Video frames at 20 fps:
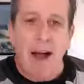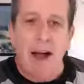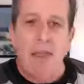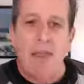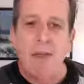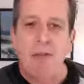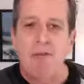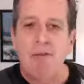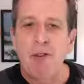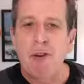
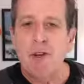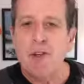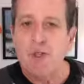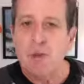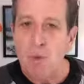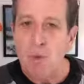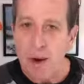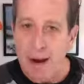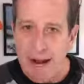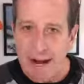The first
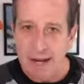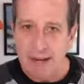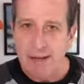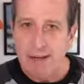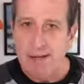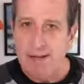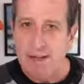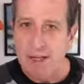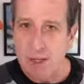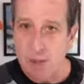way
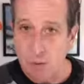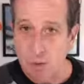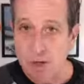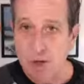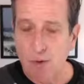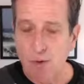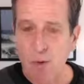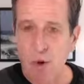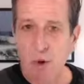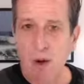to switch a
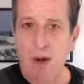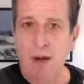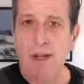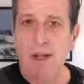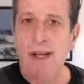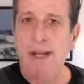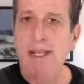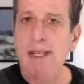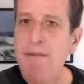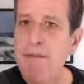role
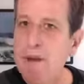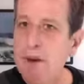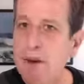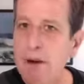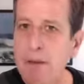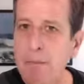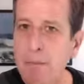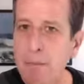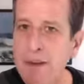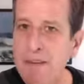is if you're going
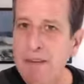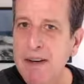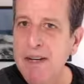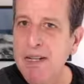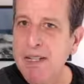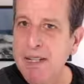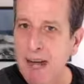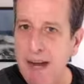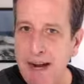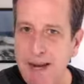to brief a
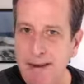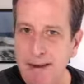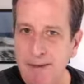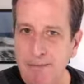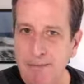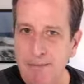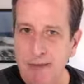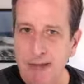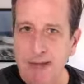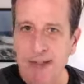designer
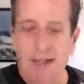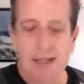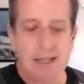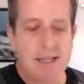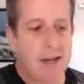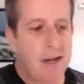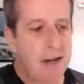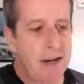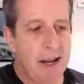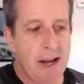and they
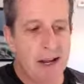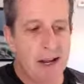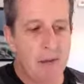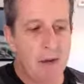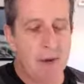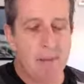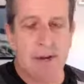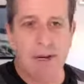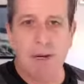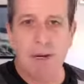say, okay, you
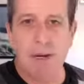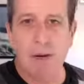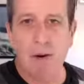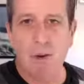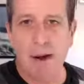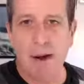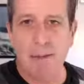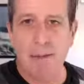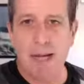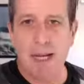want me to do your
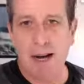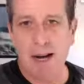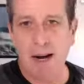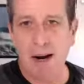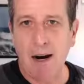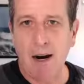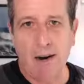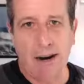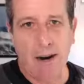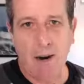website?
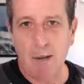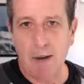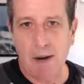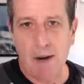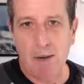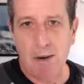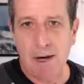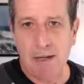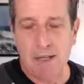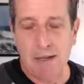All right, what do
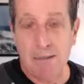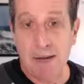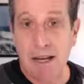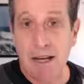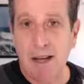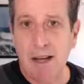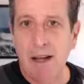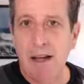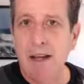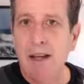you want it to
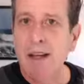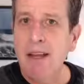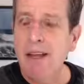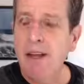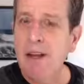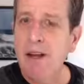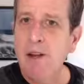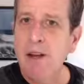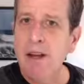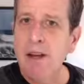be? You
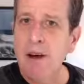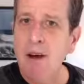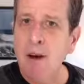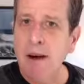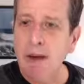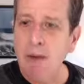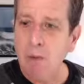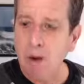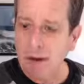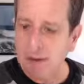go, you know what
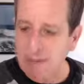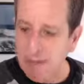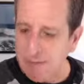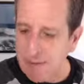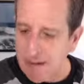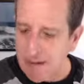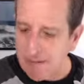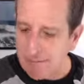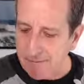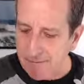I want it to
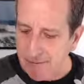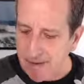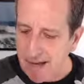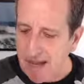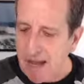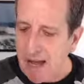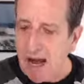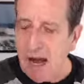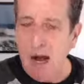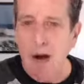be?
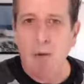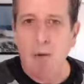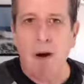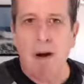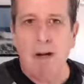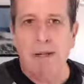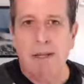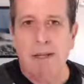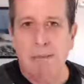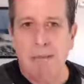I
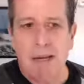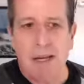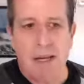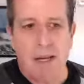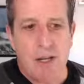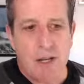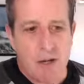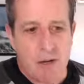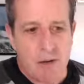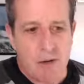want it to be
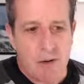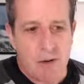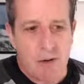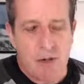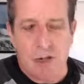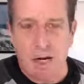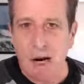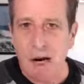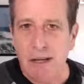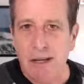you
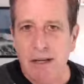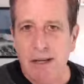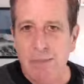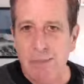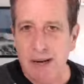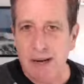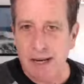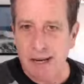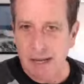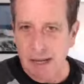talking to
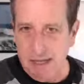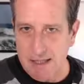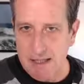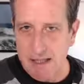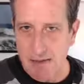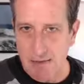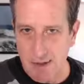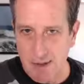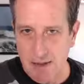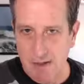my
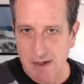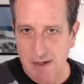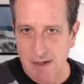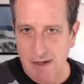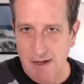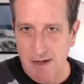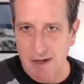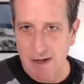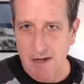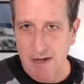customers
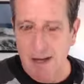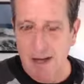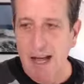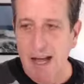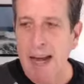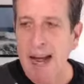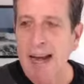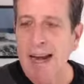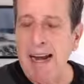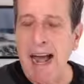
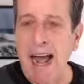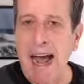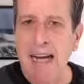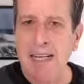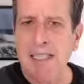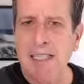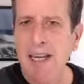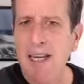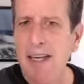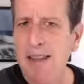and
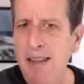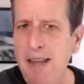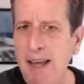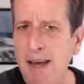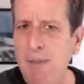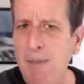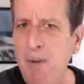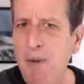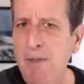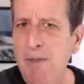asking
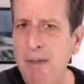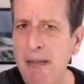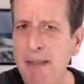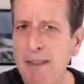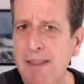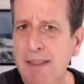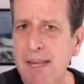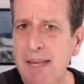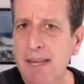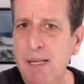them what they
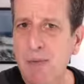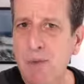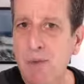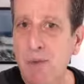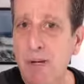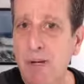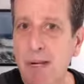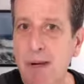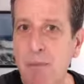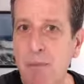think is
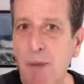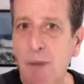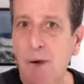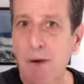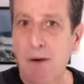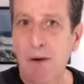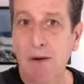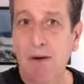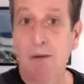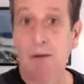really important.